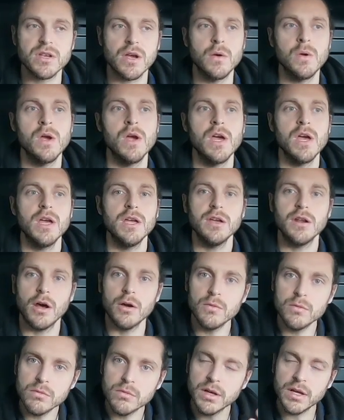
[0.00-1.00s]
So you
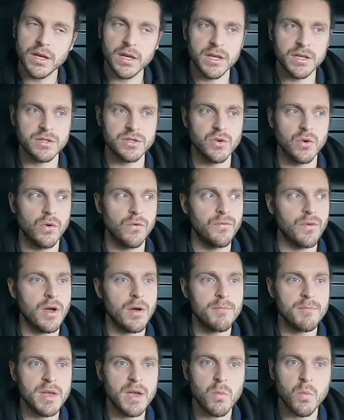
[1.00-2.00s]
know, it sort
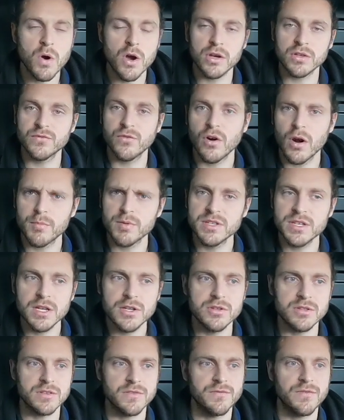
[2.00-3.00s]
of it works for our
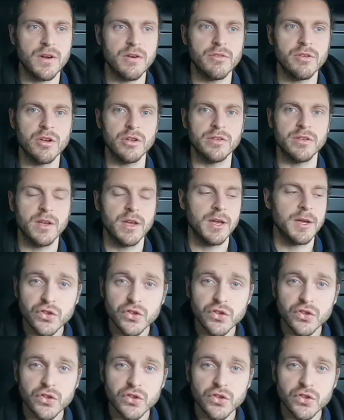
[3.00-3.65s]
procedures. It's very good.